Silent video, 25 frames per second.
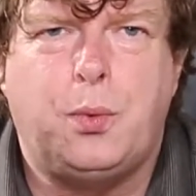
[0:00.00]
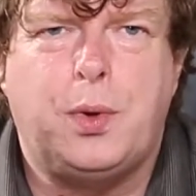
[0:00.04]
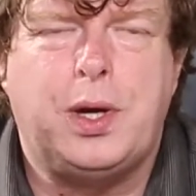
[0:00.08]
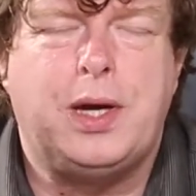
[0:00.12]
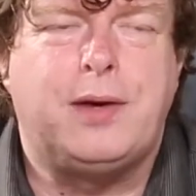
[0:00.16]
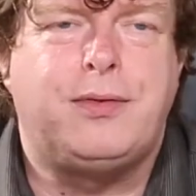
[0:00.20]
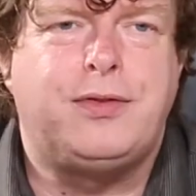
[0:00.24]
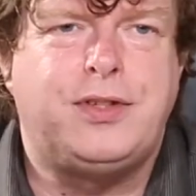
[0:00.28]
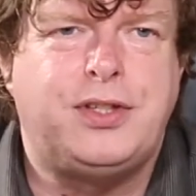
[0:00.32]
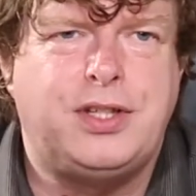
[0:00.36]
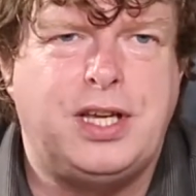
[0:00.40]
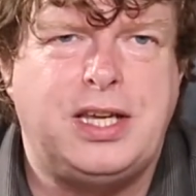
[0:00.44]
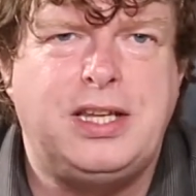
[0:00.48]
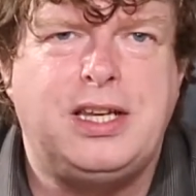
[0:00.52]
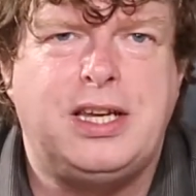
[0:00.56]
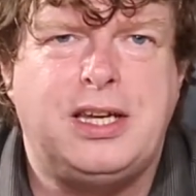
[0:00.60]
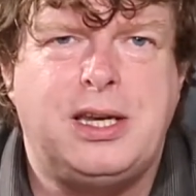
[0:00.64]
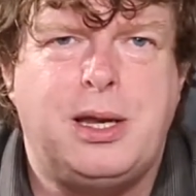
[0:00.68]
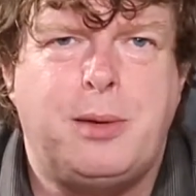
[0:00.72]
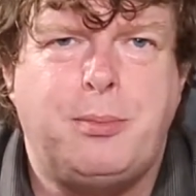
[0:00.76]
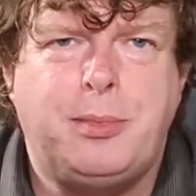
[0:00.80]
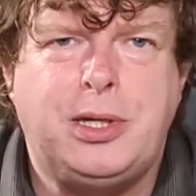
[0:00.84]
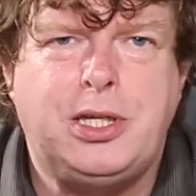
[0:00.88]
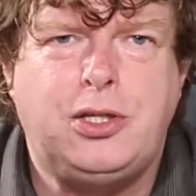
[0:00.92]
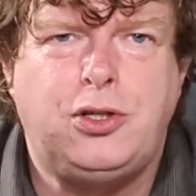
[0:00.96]
we have seen
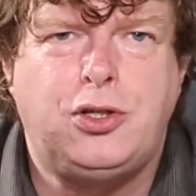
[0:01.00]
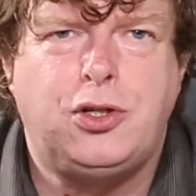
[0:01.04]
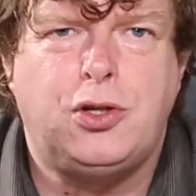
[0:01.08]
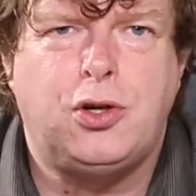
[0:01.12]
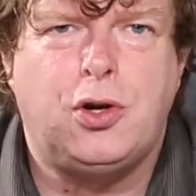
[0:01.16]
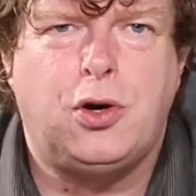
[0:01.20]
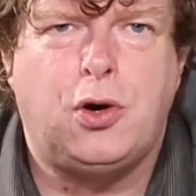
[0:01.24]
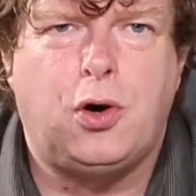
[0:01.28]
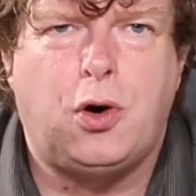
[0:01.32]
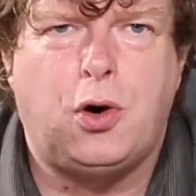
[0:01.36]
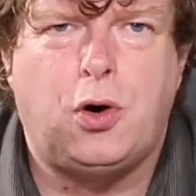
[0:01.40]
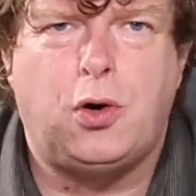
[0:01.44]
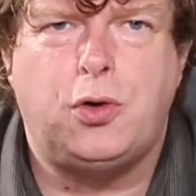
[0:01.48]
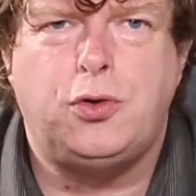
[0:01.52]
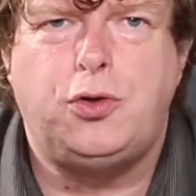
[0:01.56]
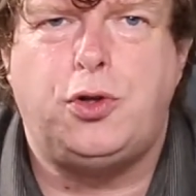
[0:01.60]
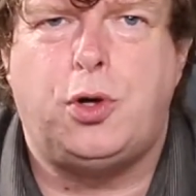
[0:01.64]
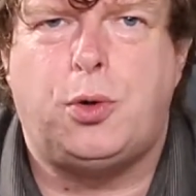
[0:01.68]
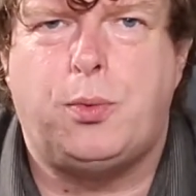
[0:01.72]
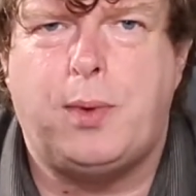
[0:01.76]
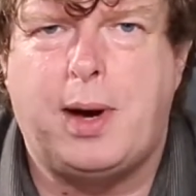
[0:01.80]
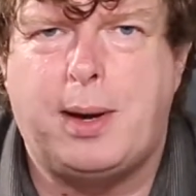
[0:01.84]
an image on your